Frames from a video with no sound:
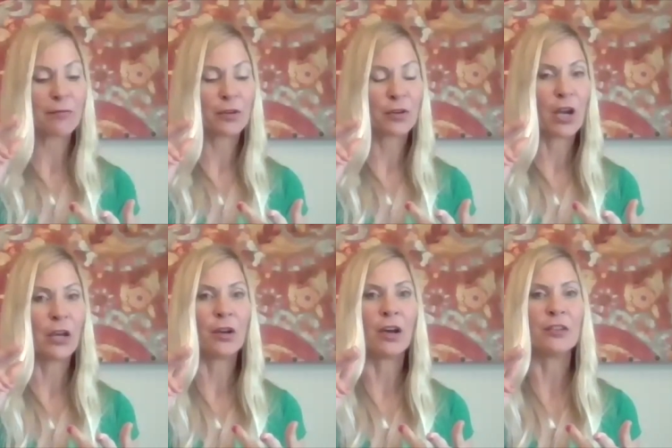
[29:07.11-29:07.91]

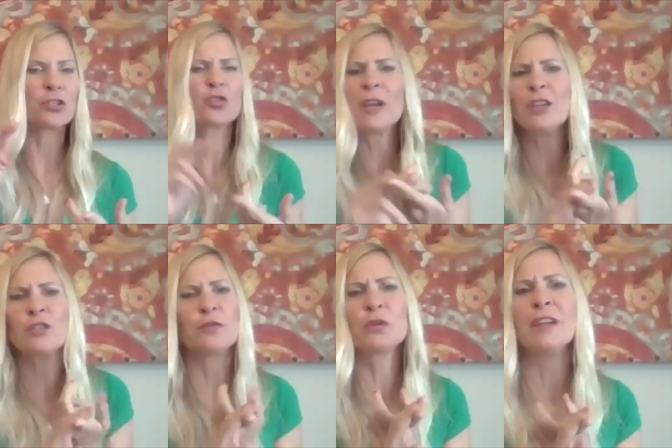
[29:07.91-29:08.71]
for a
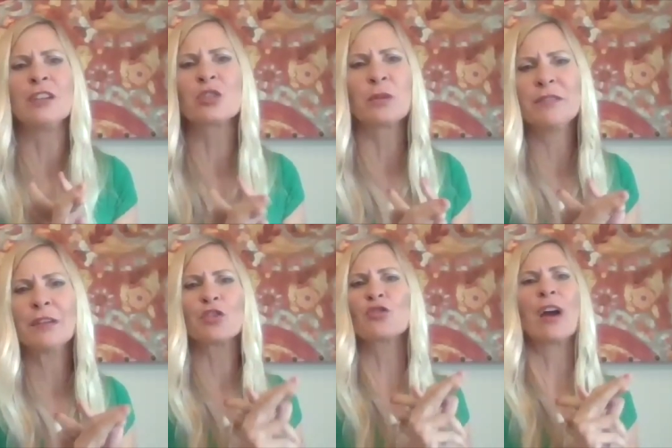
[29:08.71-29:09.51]
strange fruit or vegetable they've
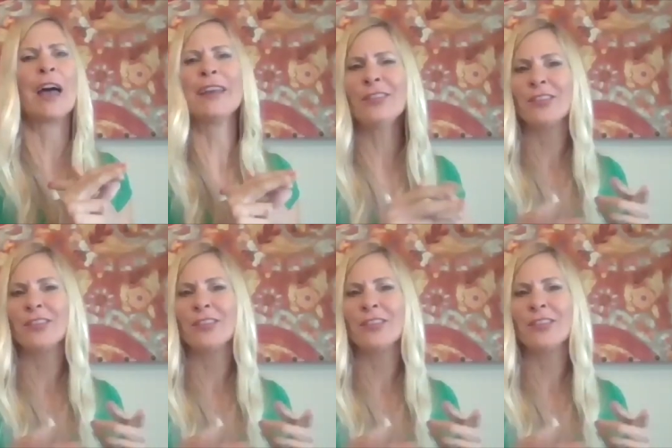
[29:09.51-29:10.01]
never tried.